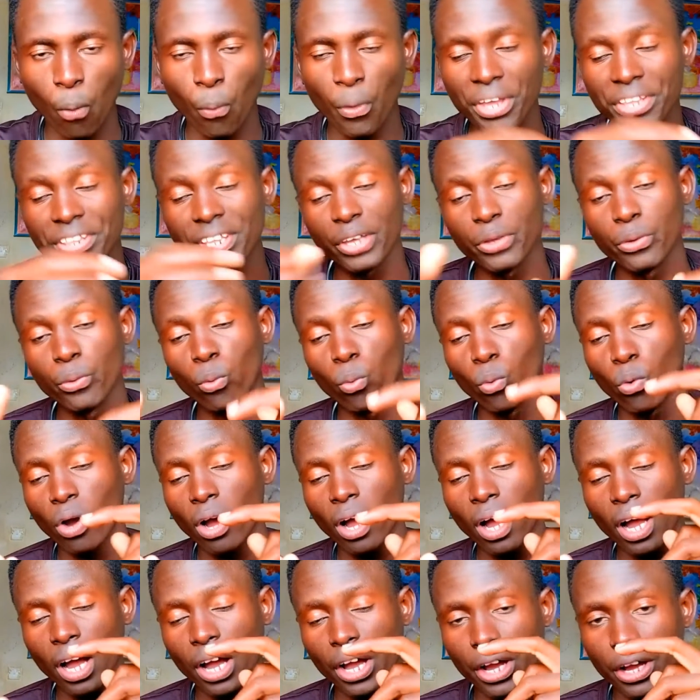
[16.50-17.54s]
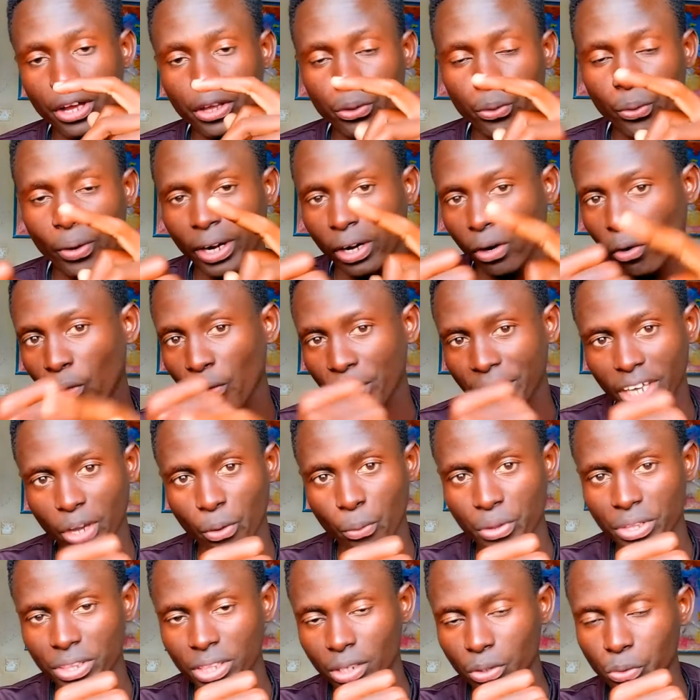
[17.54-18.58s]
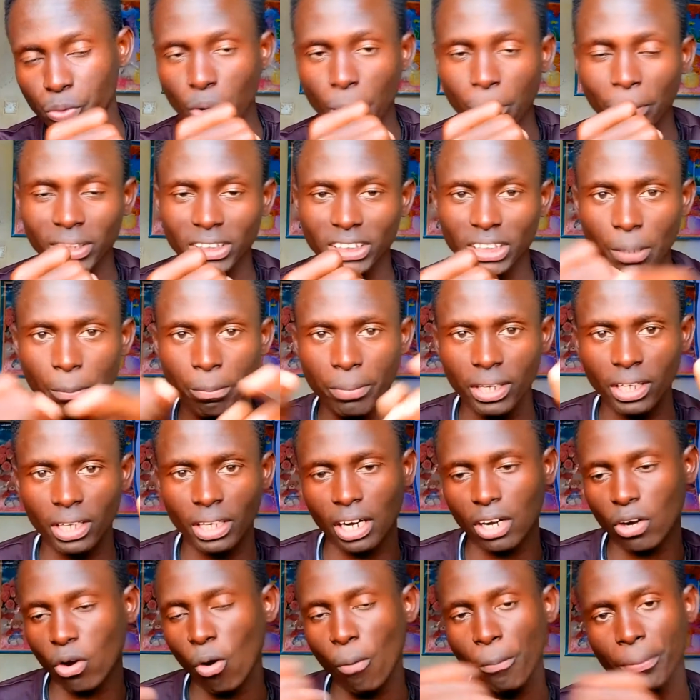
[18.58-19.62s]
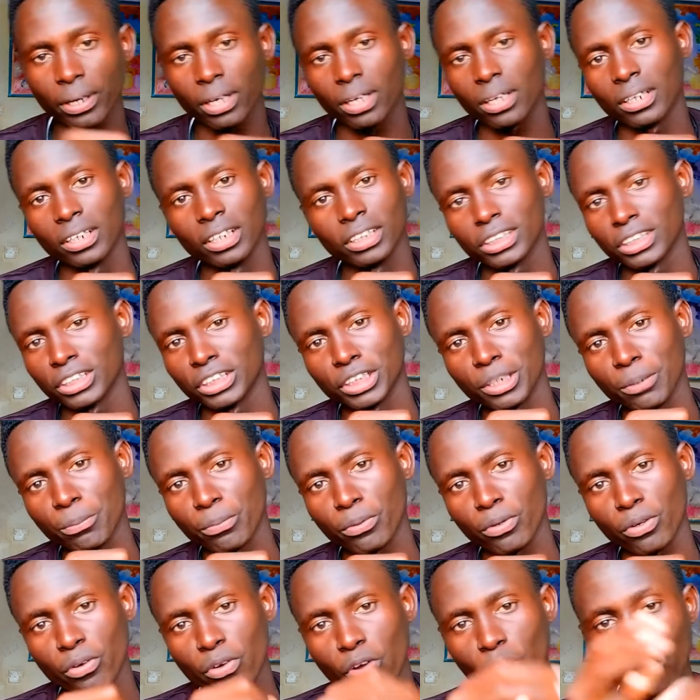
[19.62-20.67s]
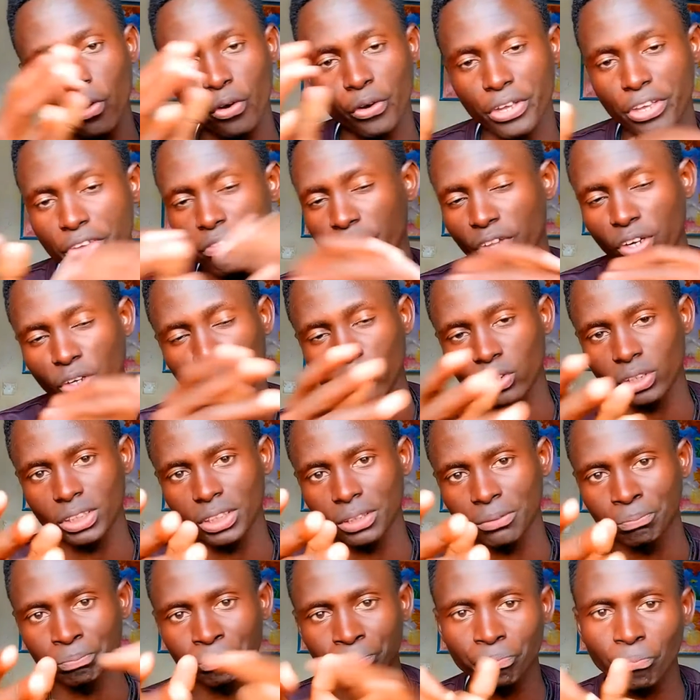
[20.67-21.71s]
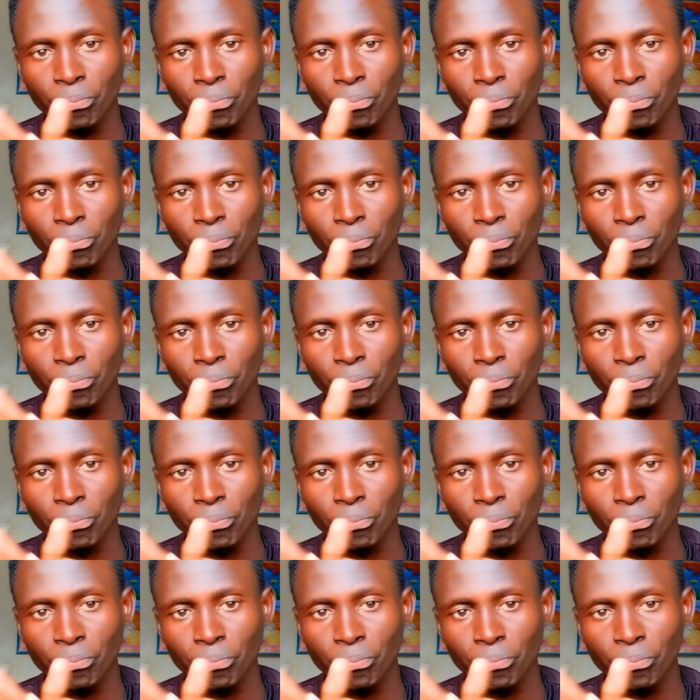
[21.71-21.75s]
whether you are okay with your partner being in an open relationship or if you're not.